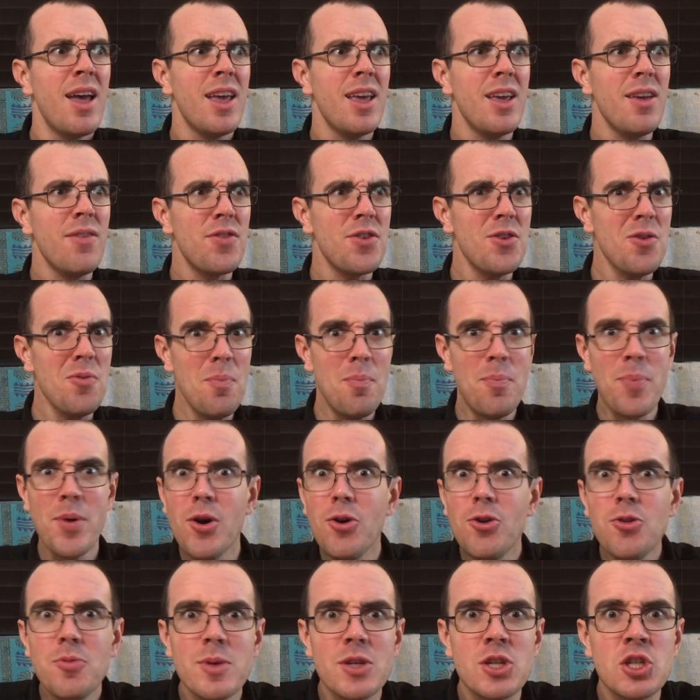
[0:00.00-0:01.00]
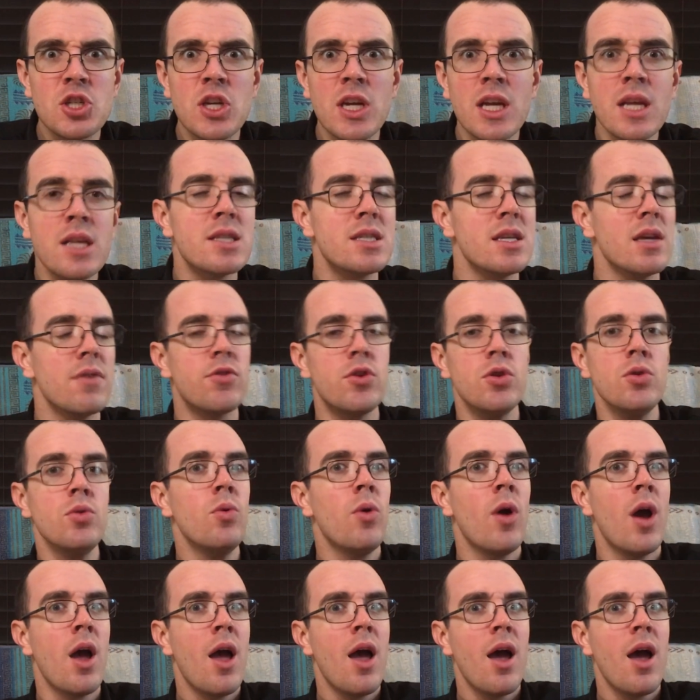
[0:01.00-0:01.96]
If you build machines, if you